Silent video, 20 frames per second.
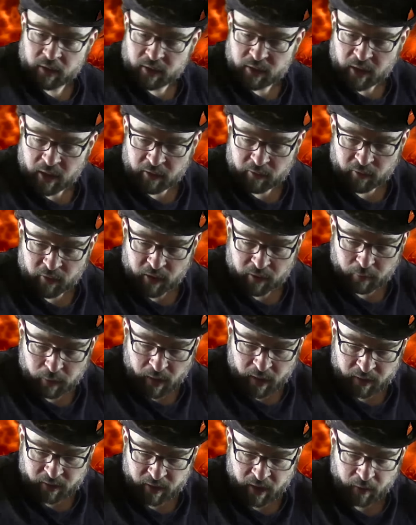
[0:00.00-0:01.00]
to take fifth
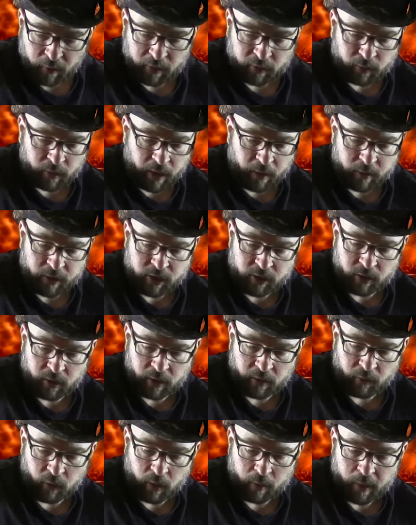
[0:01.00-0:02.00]
place. That was what I was
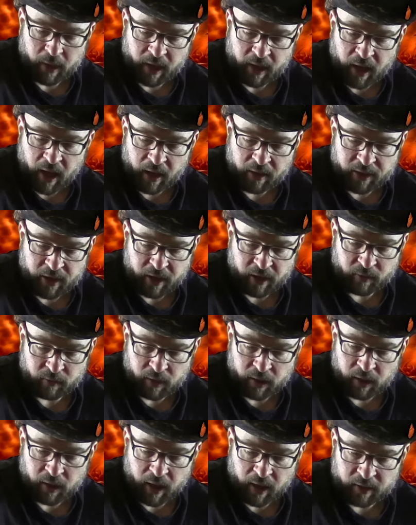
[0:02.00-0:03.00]
shooting for, but I got there and
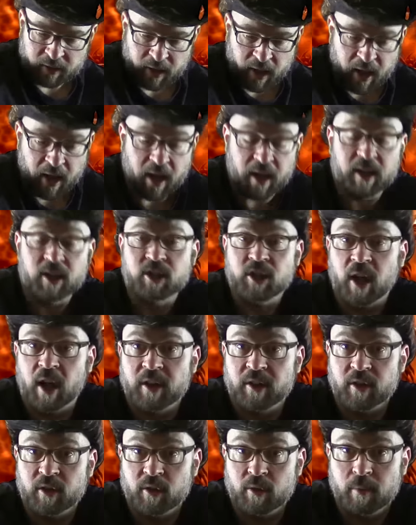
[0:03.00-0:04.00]
realized I had a
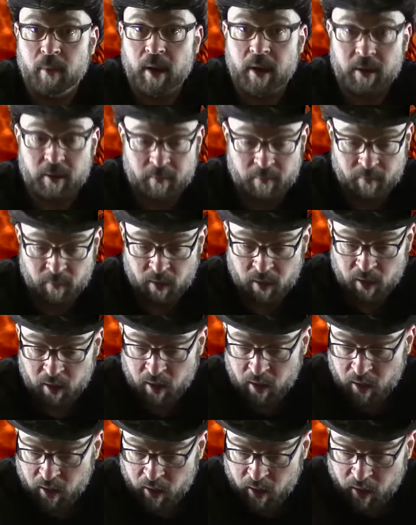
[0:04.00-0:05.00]
shot to do better.
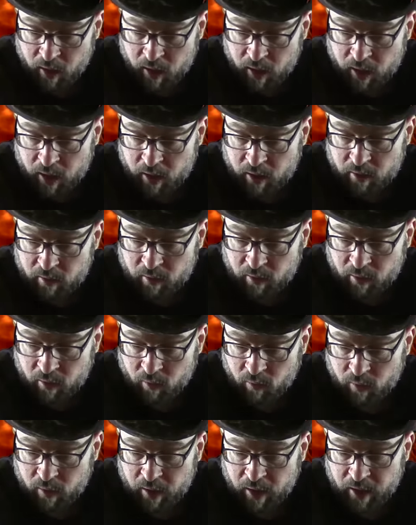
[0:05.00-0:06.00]
And
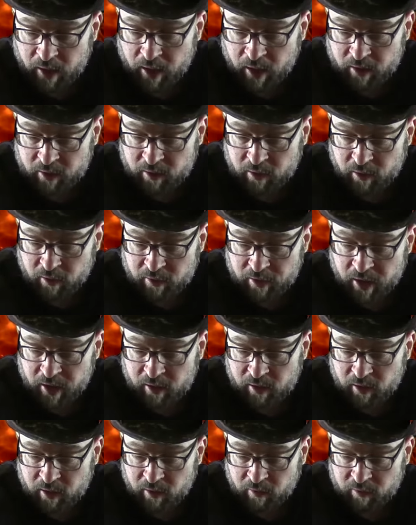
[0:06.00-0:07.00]
when I got to the
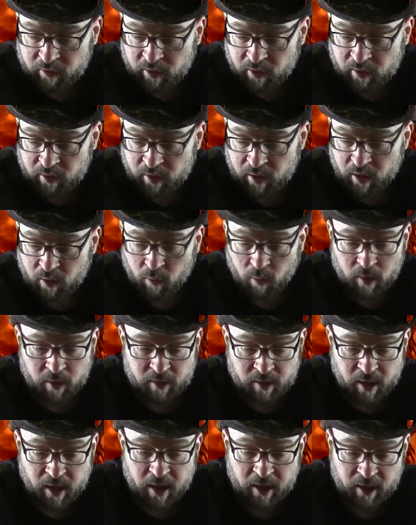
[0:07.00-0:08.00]
deadlifts, it
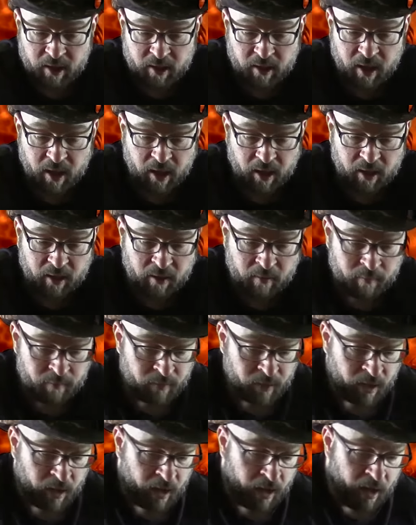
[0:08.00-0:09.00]
was neck and neck.
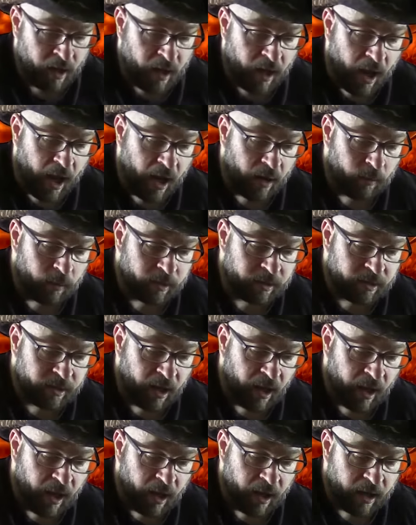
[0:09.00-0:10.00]
I was
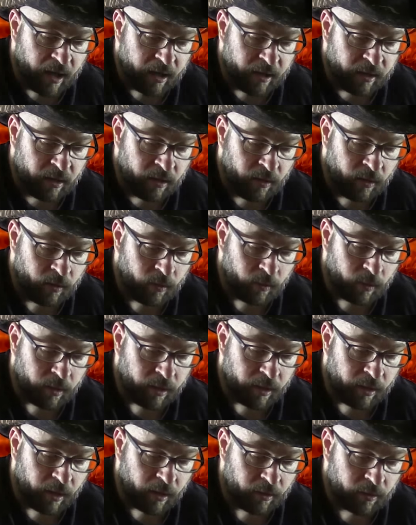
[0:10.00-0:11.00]
tied with
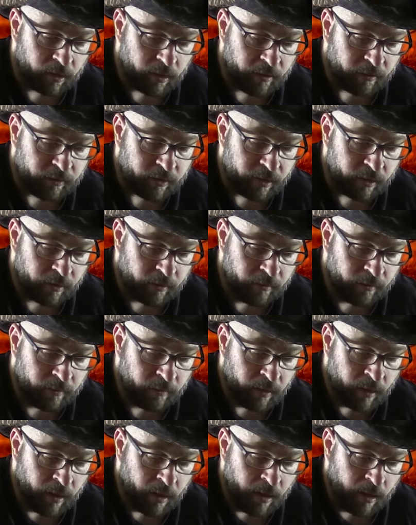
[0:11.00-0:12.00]
another lifter
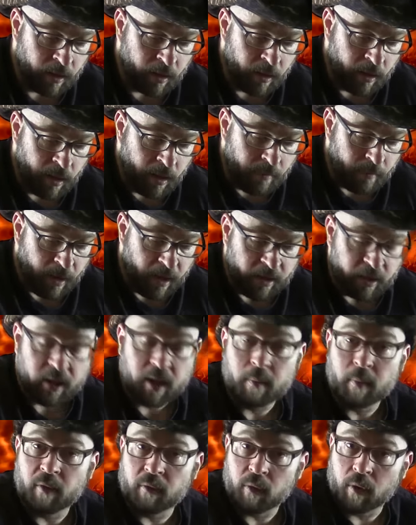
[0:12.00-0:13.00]
by the
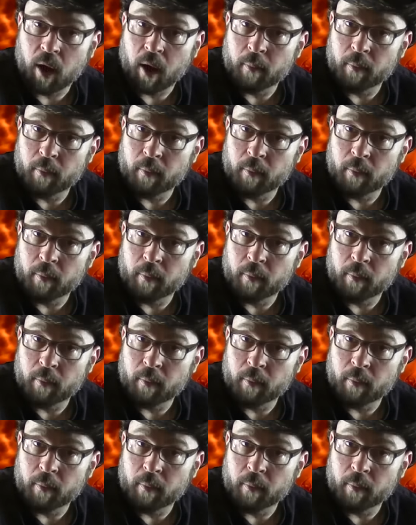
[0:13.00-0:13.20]
name of Rob